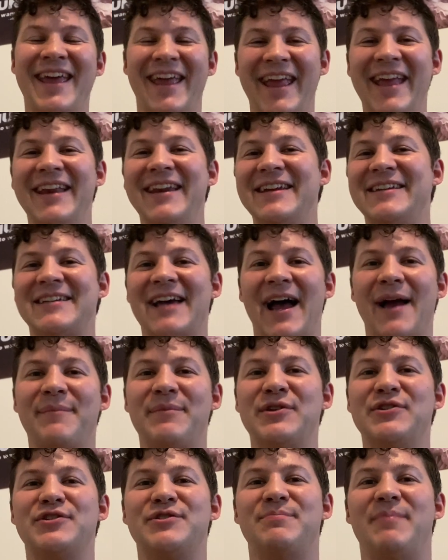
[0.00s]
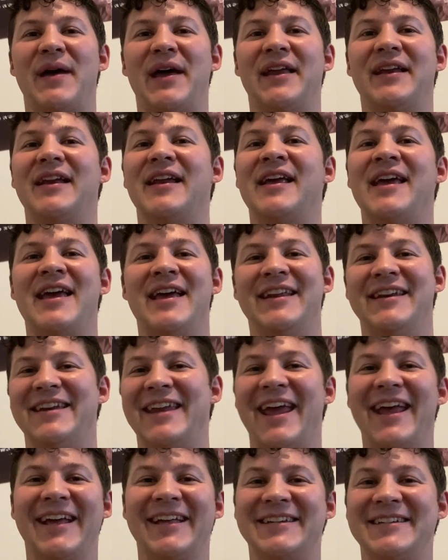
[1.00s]
Any time you spent
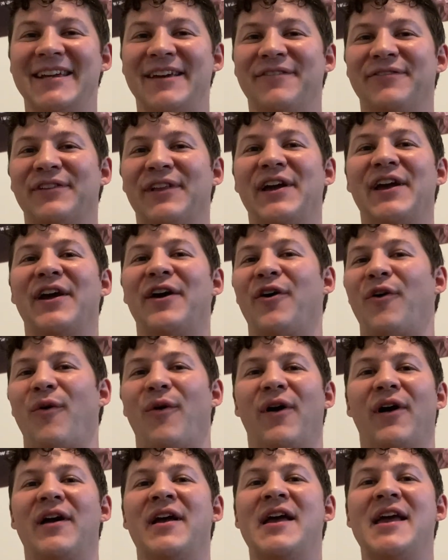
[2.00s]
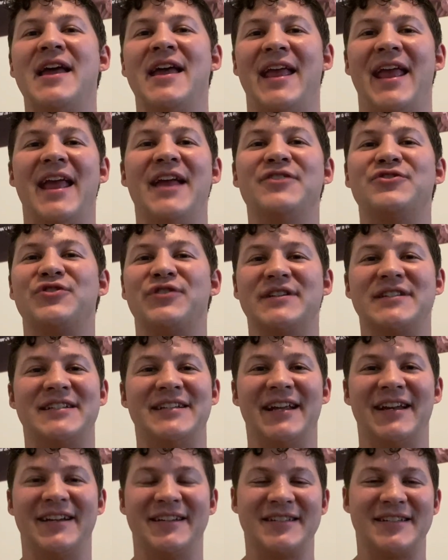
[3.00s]
negatively or
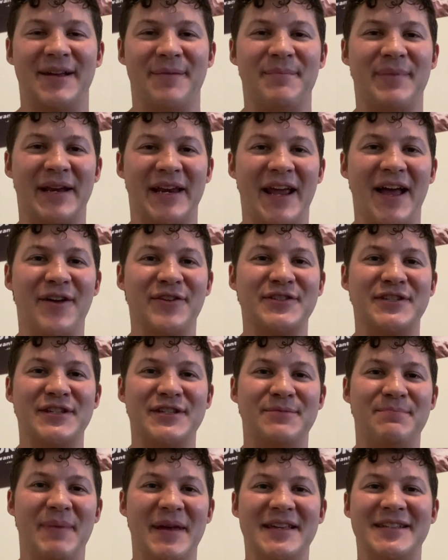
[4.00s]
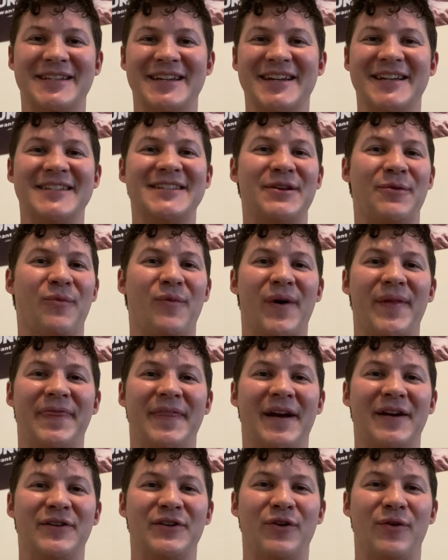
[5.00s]
interested in somebody else's business and what
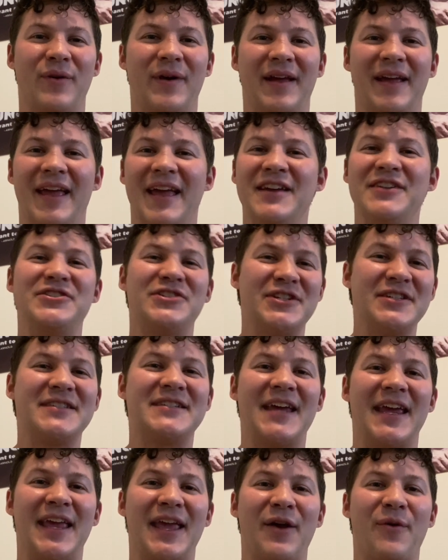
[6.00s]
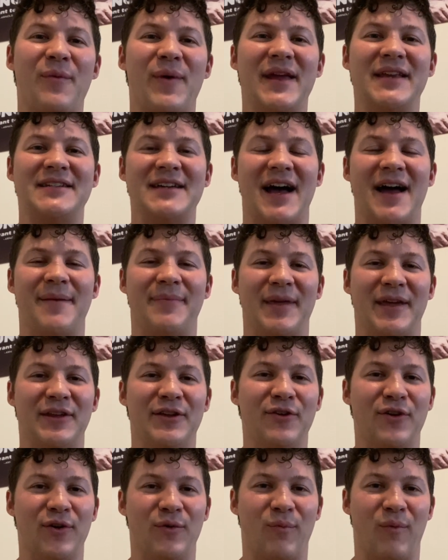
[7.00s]
they're doing, it's just taking away time that
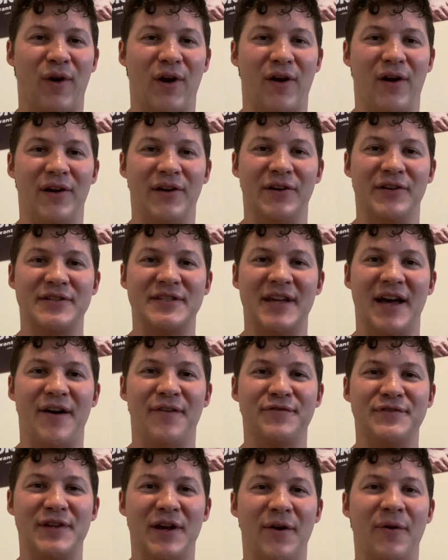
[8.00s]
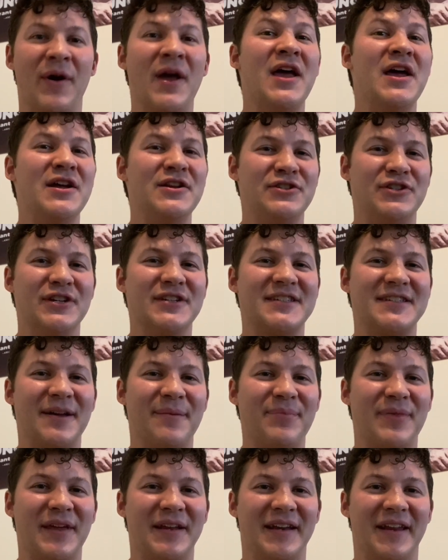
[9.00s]
you could work on yourself. So just
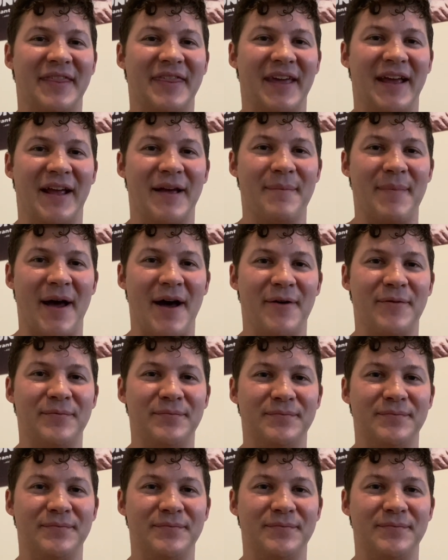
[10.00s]
something to think about.